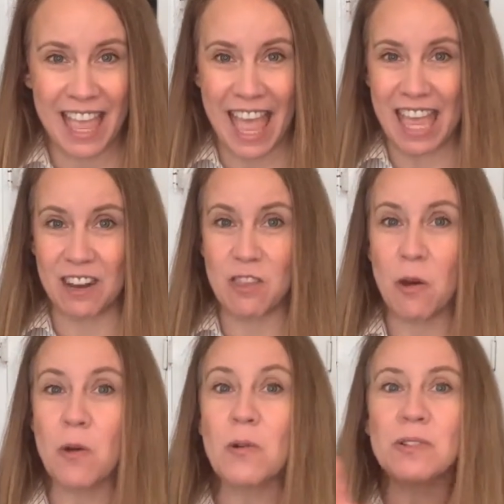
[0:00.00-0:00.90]
And
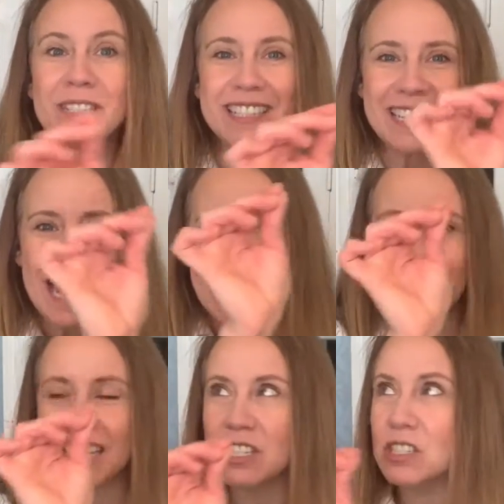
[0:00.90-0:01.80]
those genetic
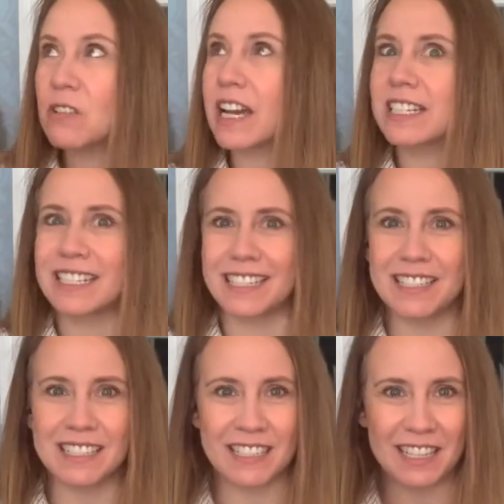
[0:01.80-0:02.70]

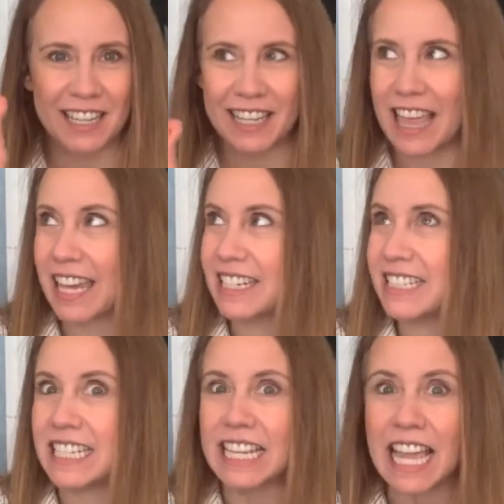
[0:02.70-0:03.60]
instructions, that
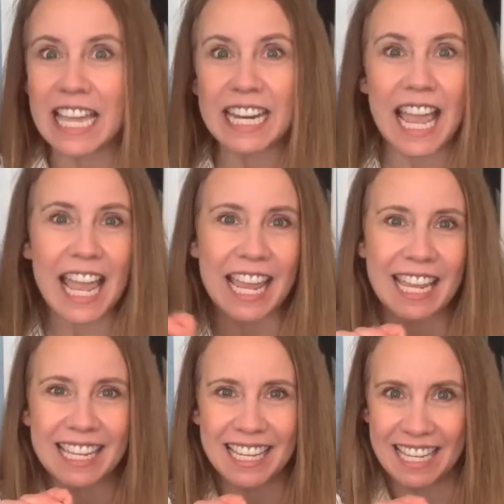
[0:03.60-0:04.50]
DNA,